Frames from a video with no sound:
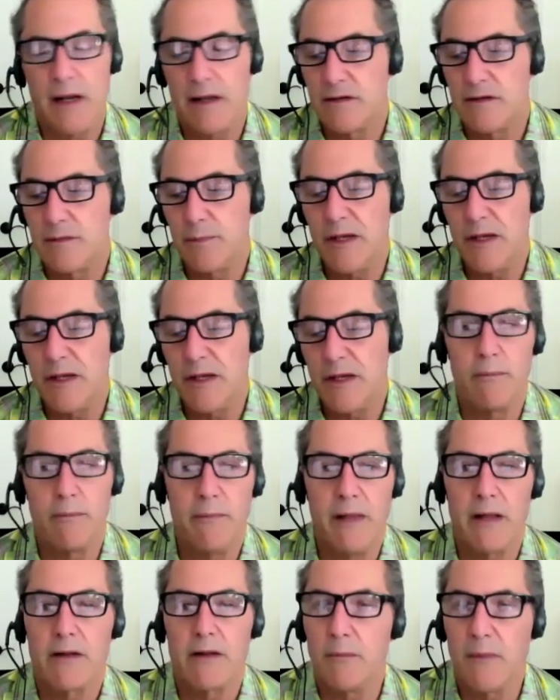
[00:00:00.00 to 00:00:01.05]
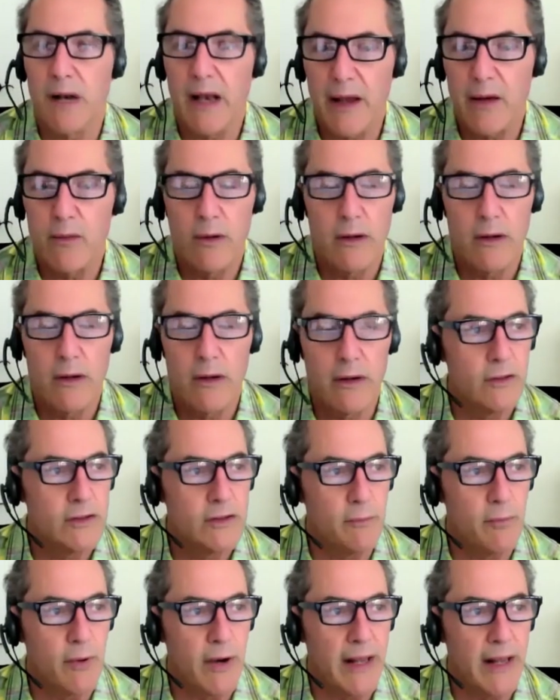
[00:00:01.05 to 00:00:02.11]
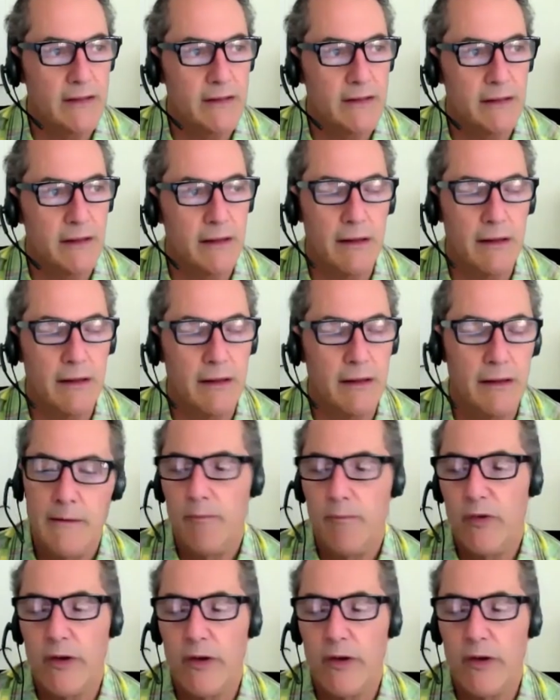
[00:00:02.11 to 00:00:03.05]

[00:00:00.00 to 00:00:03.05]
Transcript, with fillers: I mean, I'd speak with Malcolm Gladwell and Richard Branson and,